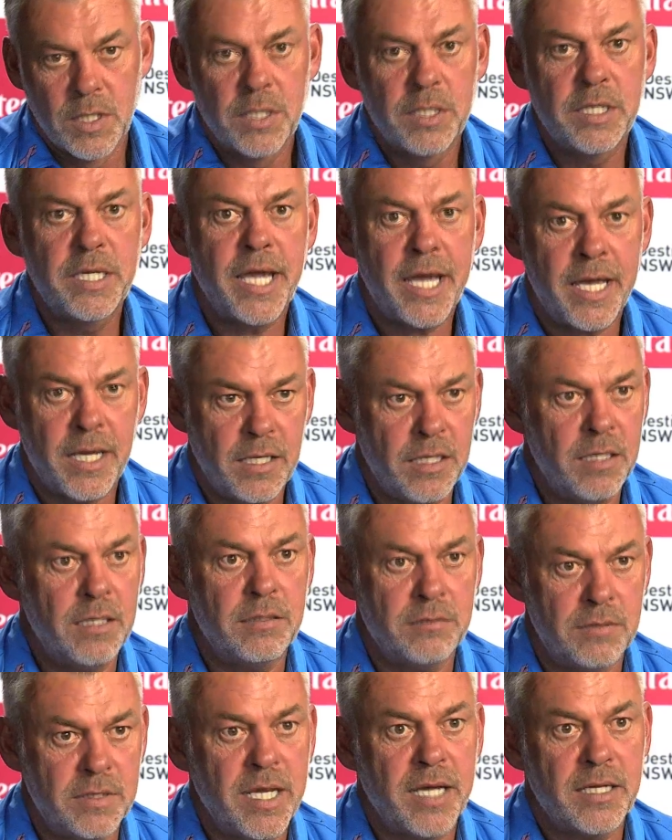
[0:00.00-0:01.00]
Yeah,
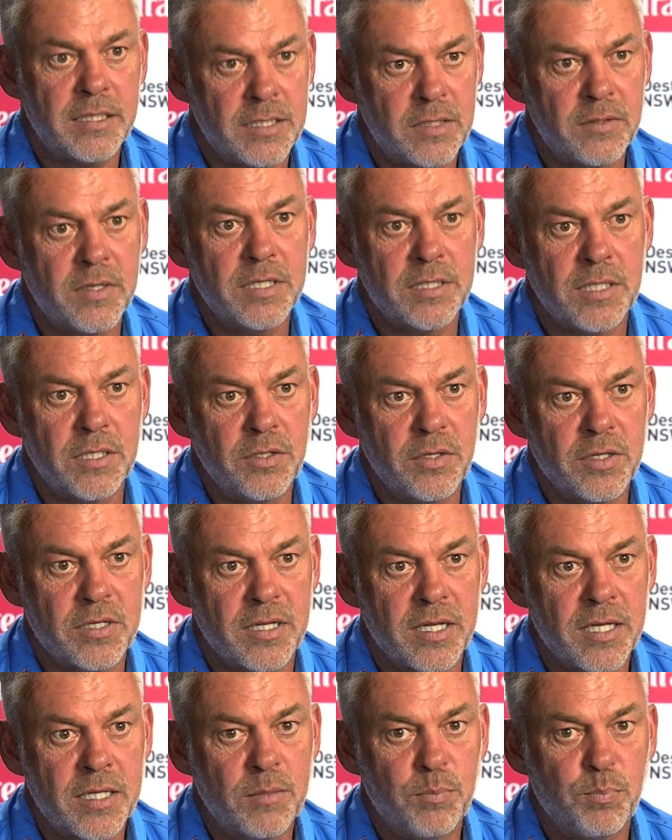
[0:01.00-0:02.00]
yes, there is a new
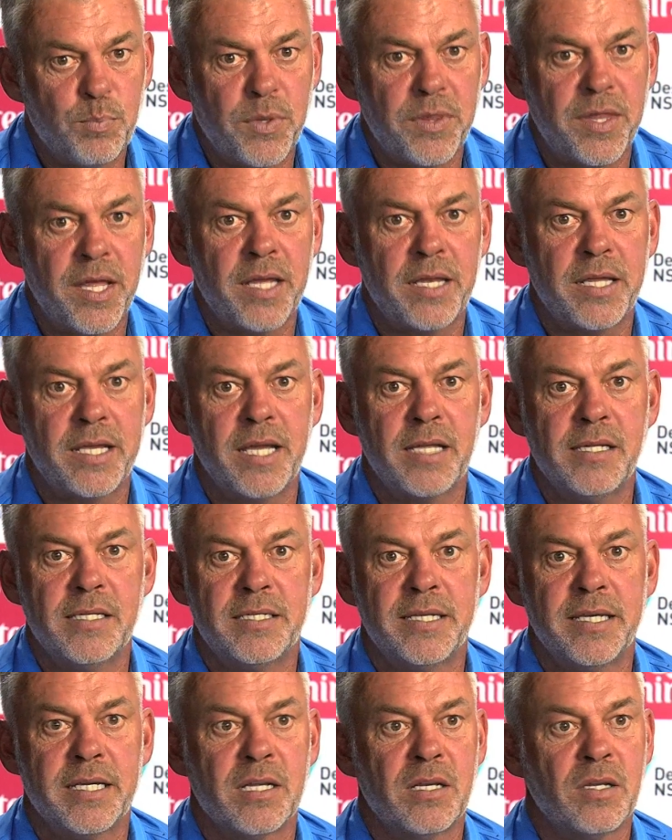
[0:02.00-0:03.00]
clique, but then again, you
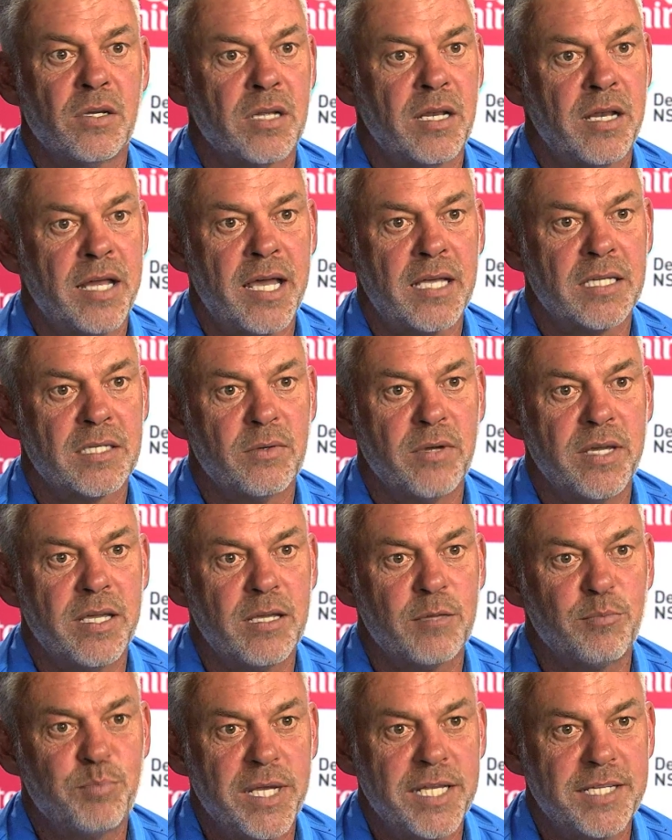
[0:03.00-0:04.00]
take a look at last week,
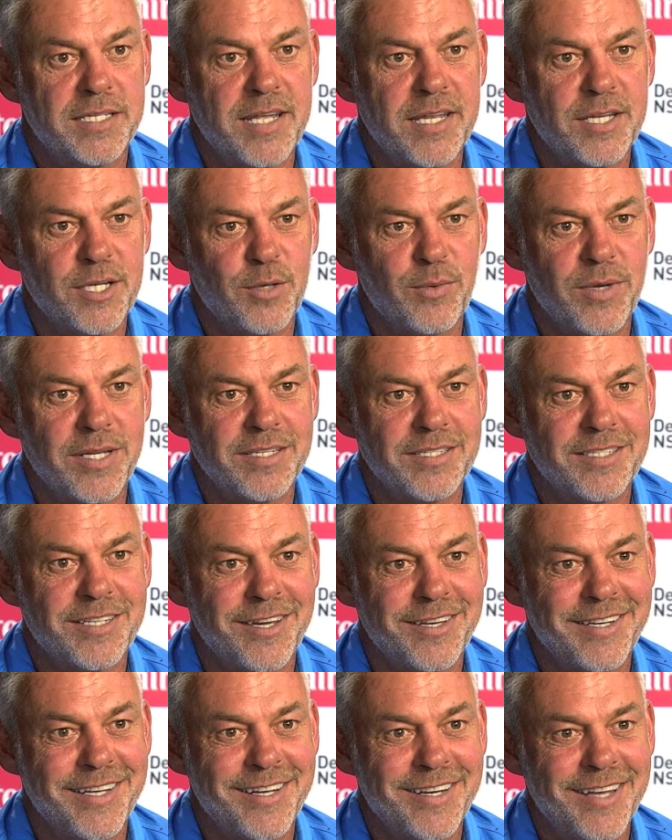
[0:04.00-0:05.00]
and Pete Senior wins
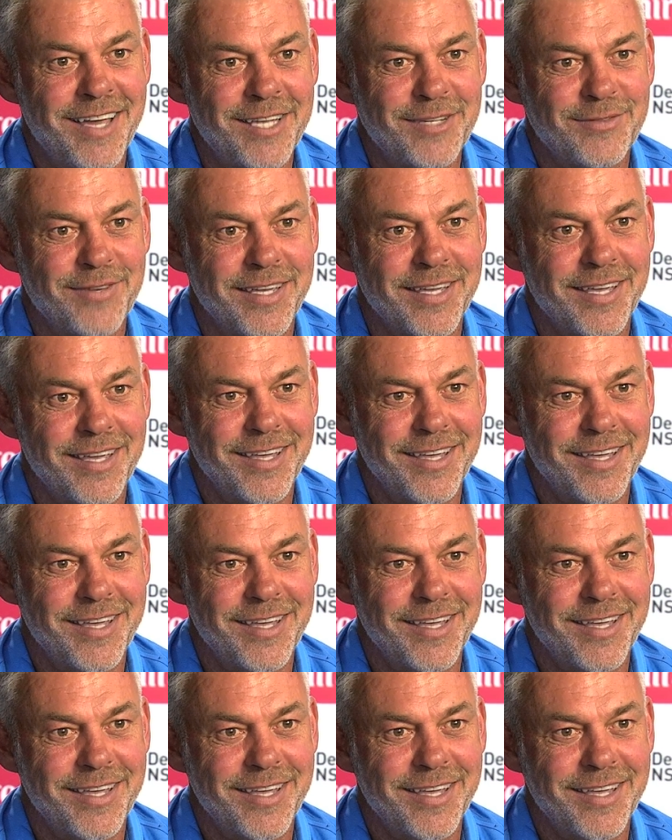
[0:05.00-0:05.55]
down here last week.